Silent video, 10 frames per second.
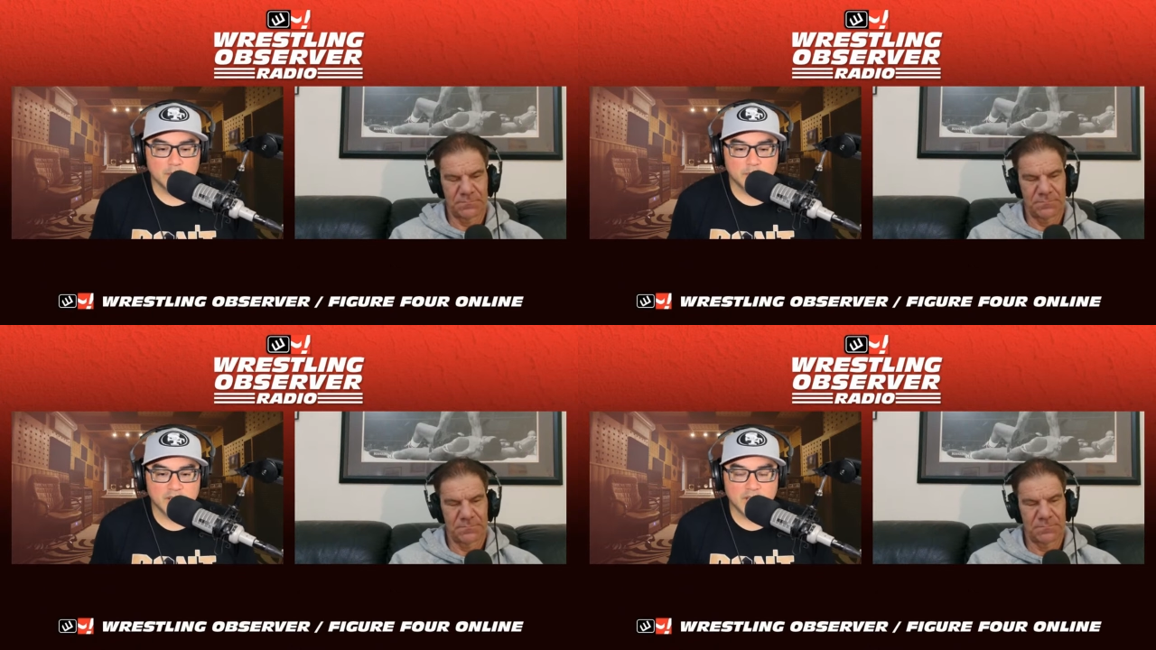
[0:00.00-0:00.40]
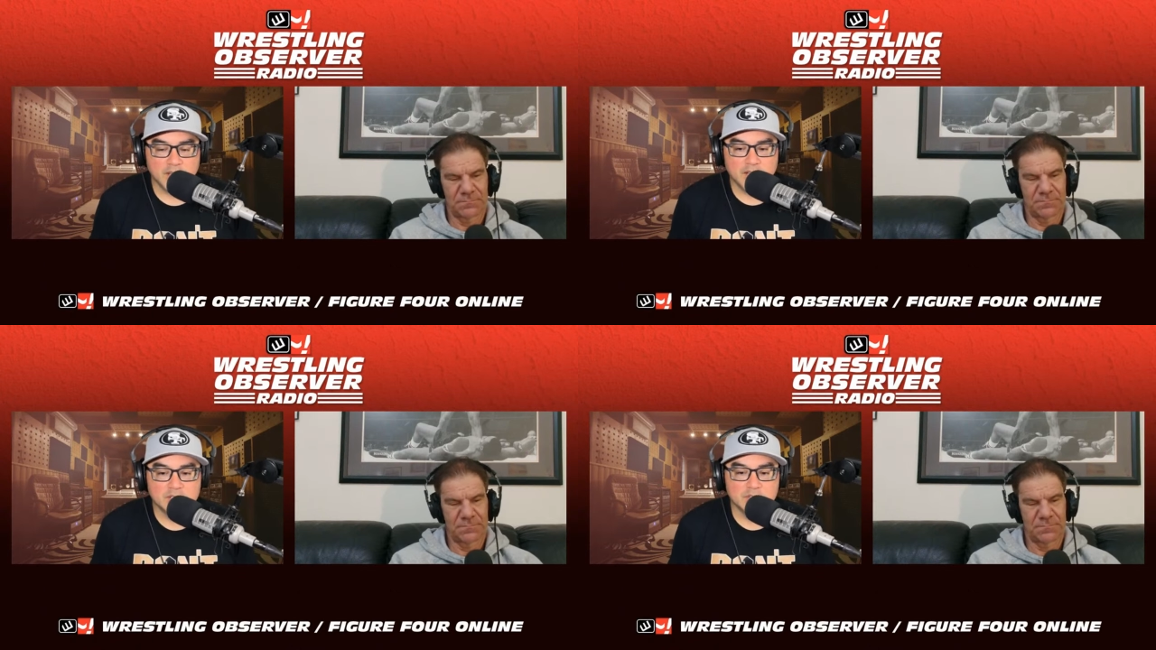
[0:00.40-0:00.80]
Speaker 1: of the
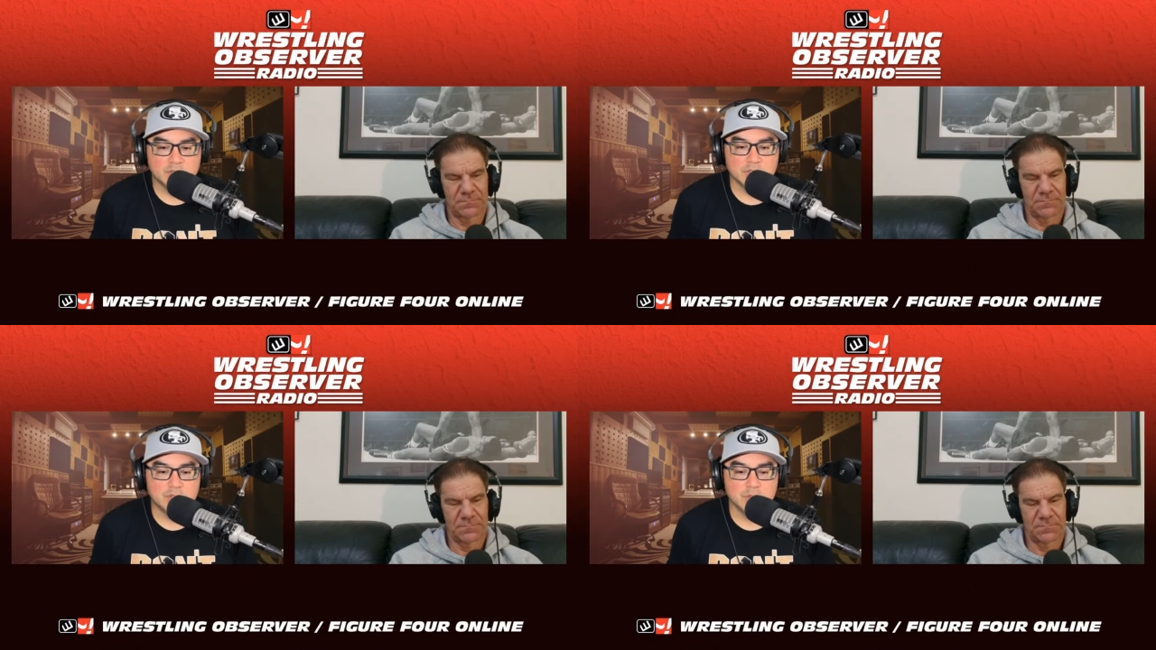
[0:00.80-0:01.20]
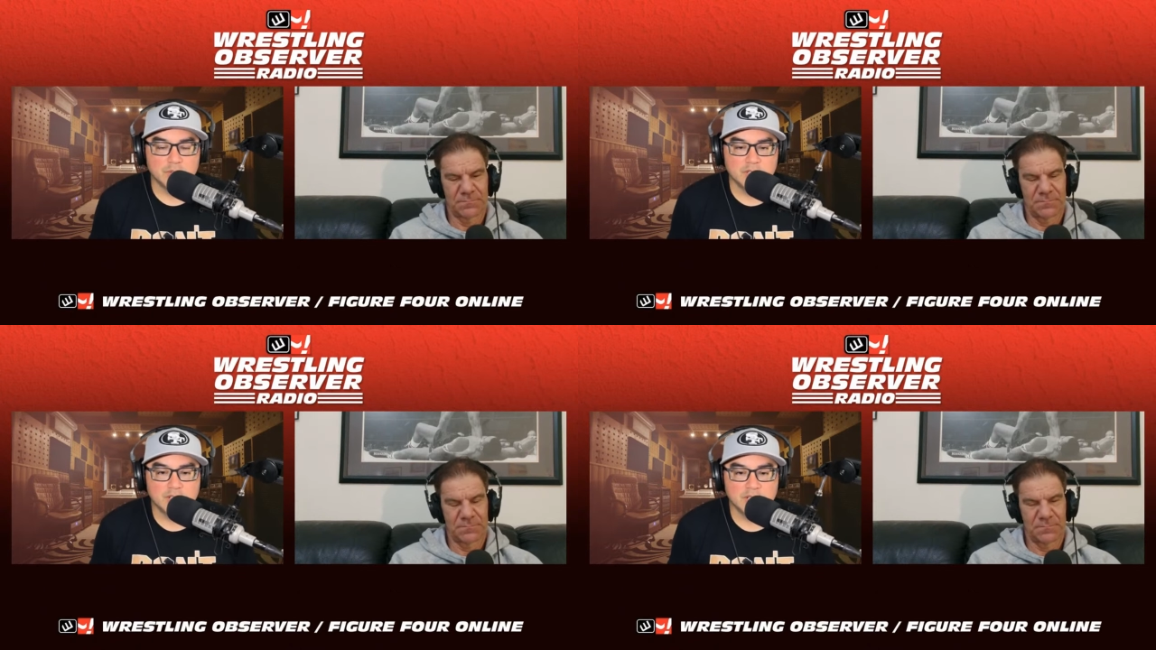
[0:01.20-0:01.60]
cage to do
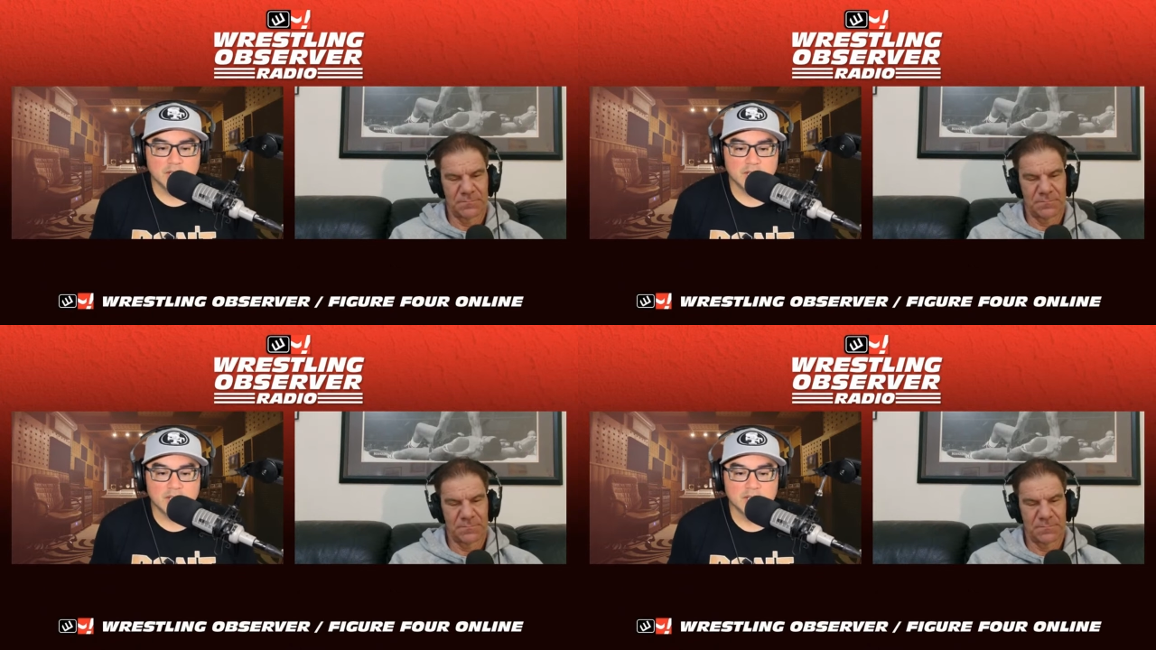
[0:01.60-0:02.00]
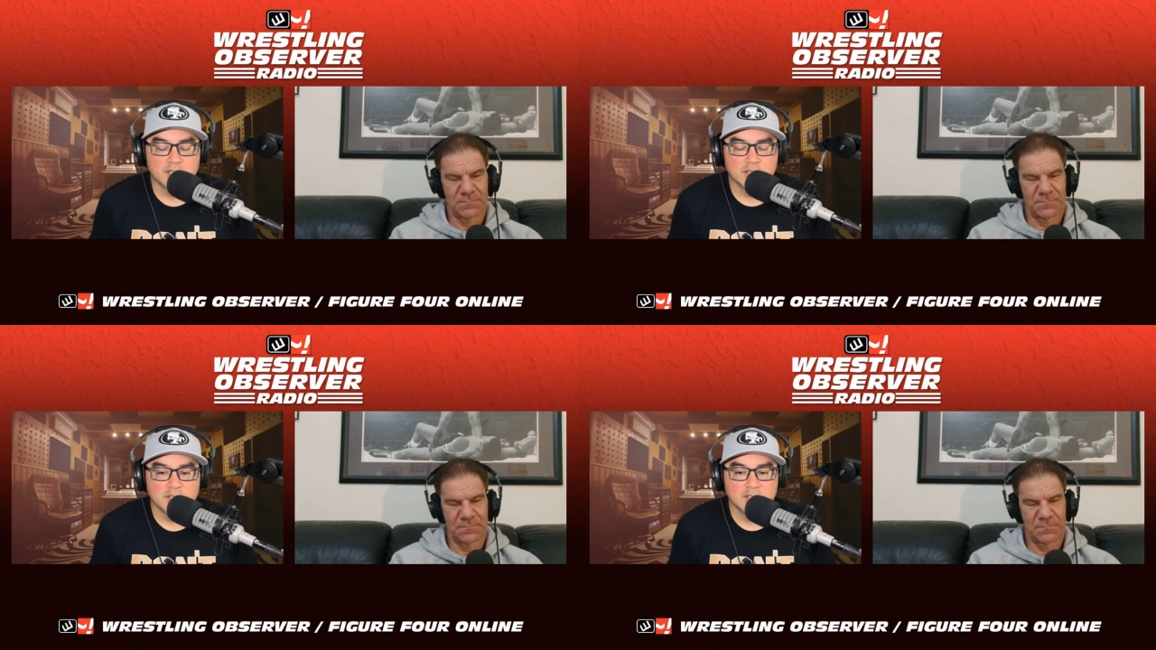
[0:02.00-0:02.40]
the, uh,
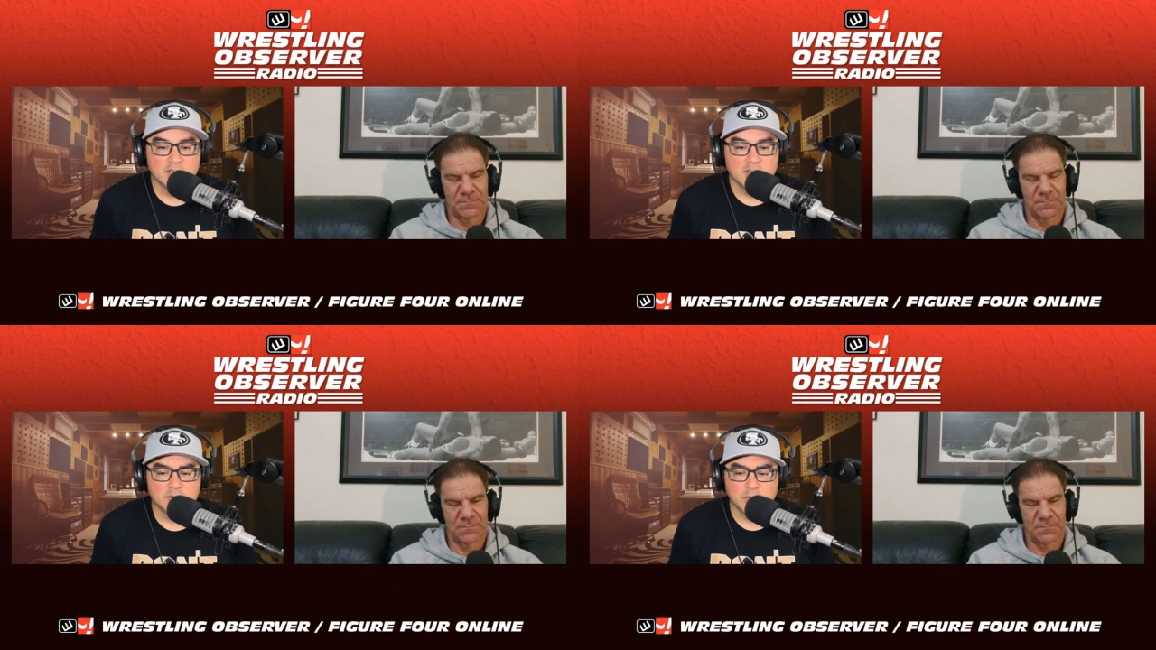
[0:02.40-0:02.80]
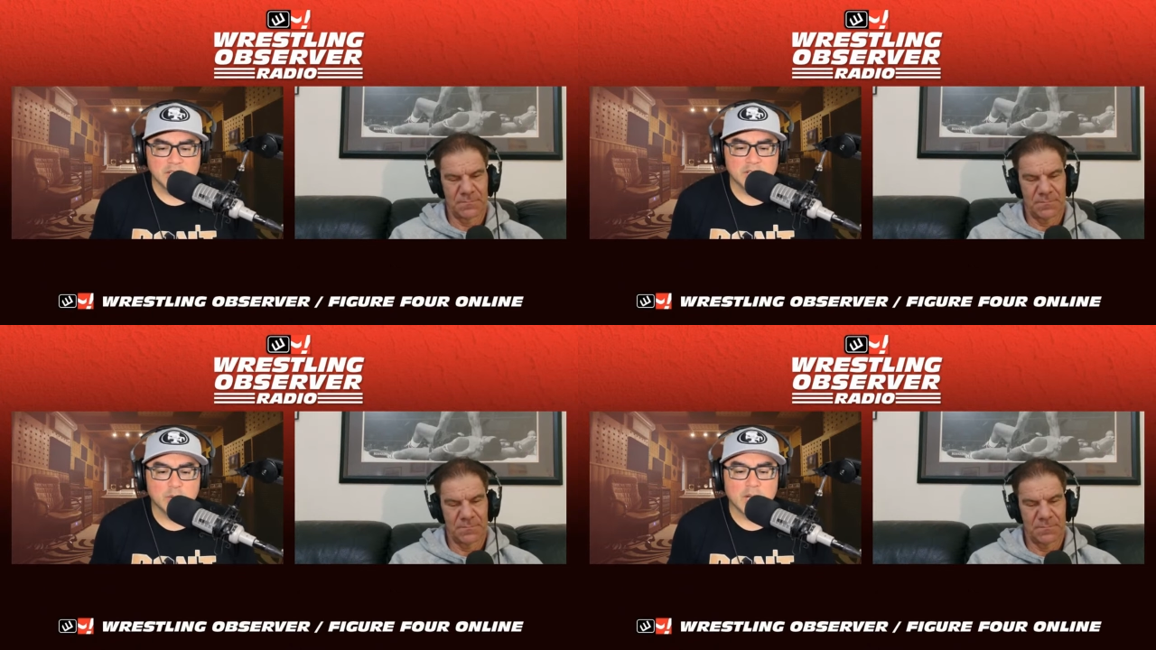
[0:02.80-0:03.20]
I think, what did he do?